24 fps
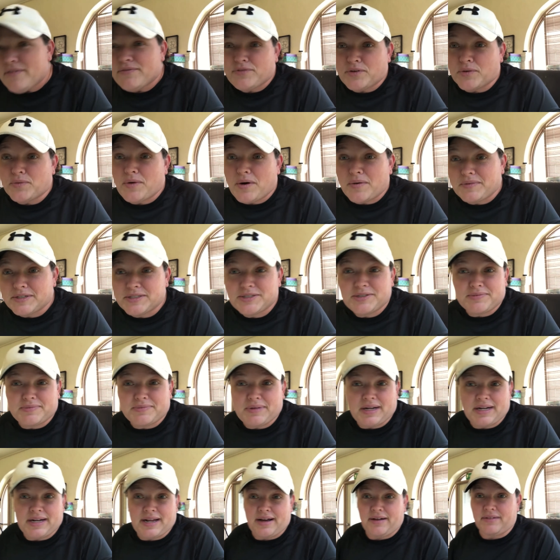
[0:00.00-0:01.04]
for what we're doing
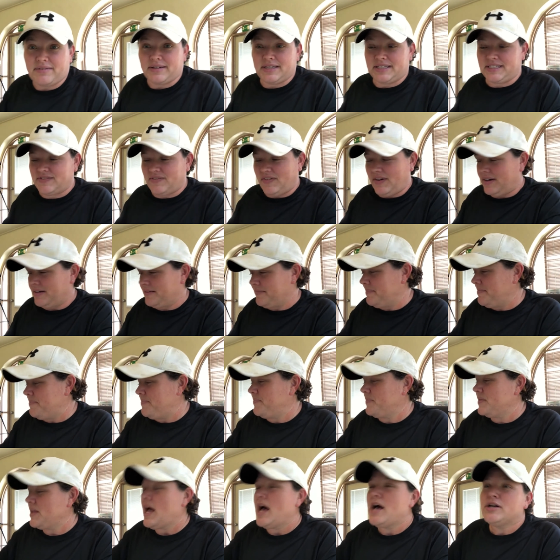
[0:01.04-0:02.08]
right now, it's fine.
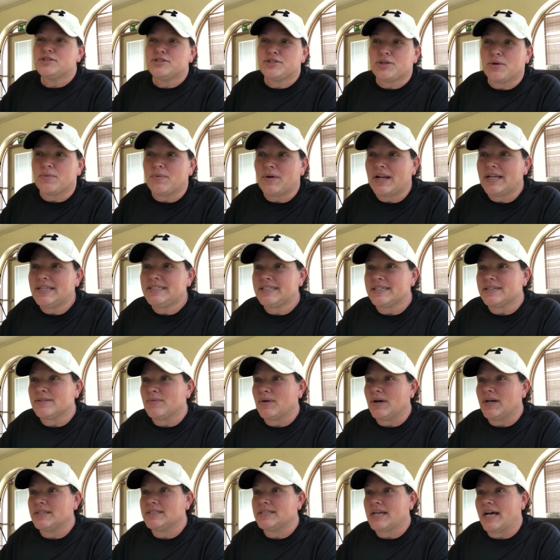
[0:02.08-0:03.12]
So what I did
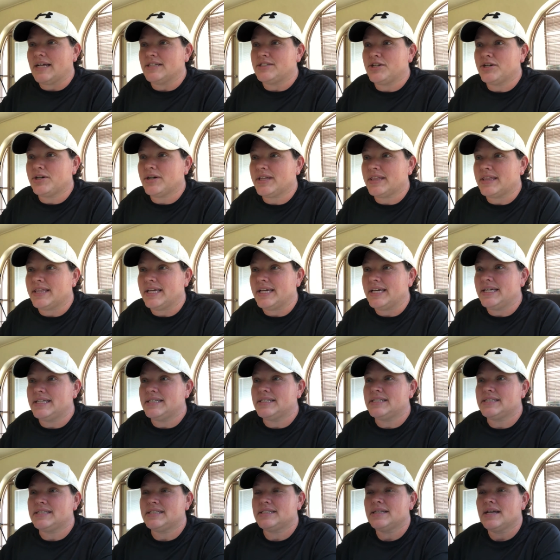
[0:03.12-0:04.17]
was I took
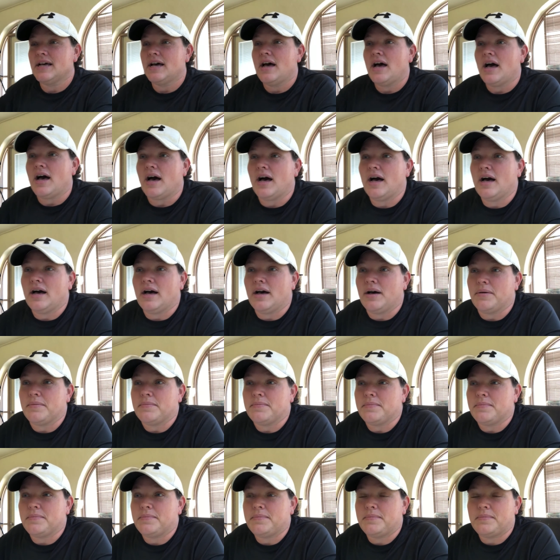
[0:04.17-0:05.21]
these,
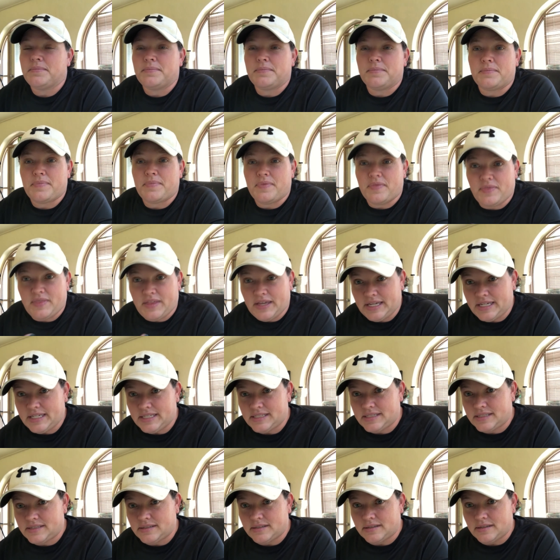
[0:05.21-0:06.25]
um,
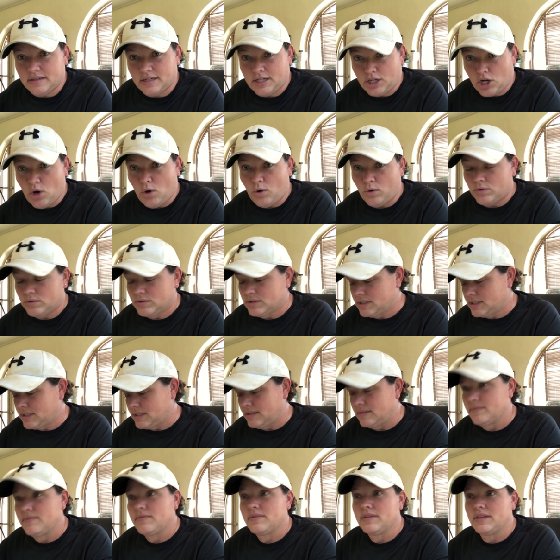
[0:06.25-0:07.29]
these goals,
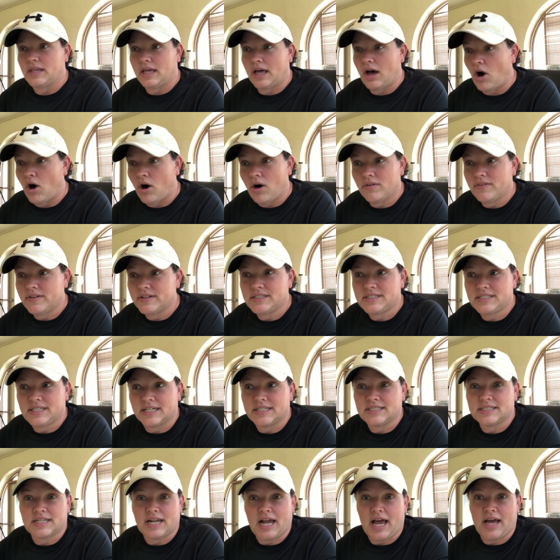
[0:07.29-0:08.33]
all these
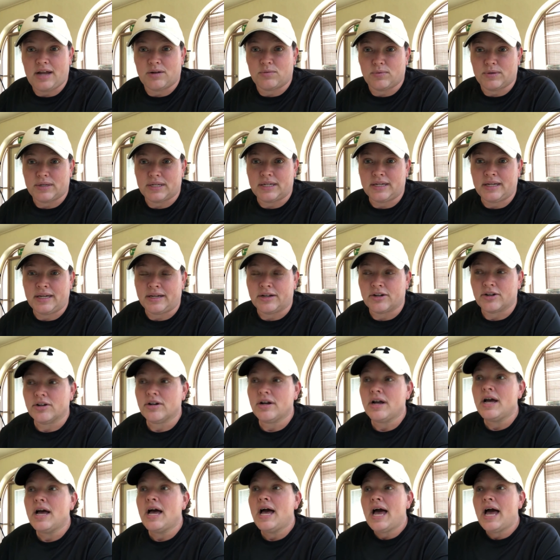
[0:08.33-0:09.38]
things that I had written here,